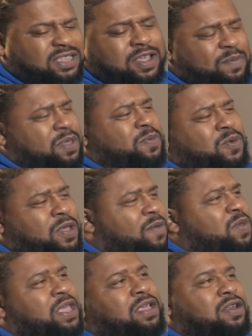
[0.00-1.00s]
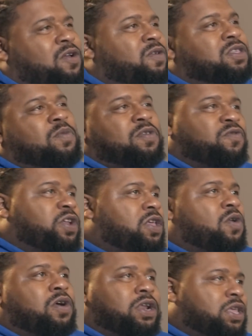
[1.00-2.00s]
some people. I mean, it's gonna be really
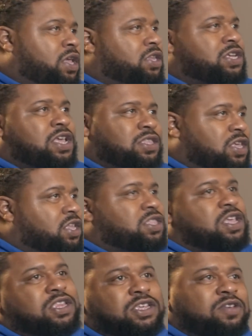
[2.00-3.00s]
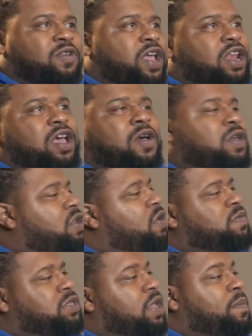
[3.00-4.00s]
hard to get Jay-Z attention right now. You know what
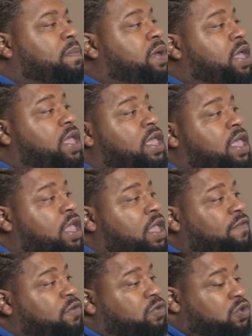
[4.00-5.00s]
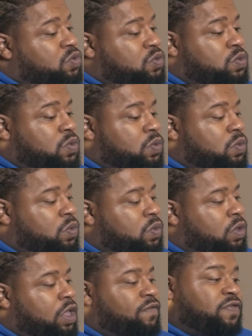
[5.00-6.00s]
I'm saying? But if you do,
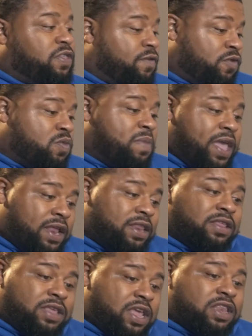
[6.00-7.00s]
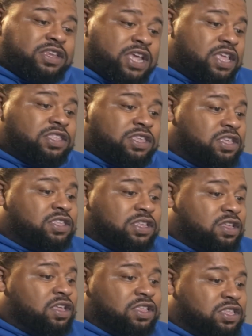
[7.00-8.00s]
if you made getting Jay-Z's
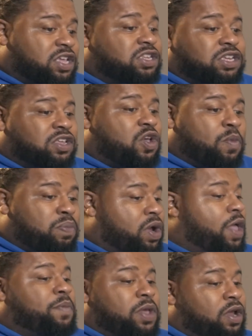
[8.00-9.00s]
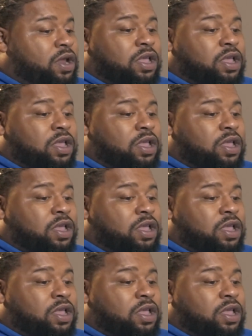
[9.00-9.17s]
attention your primary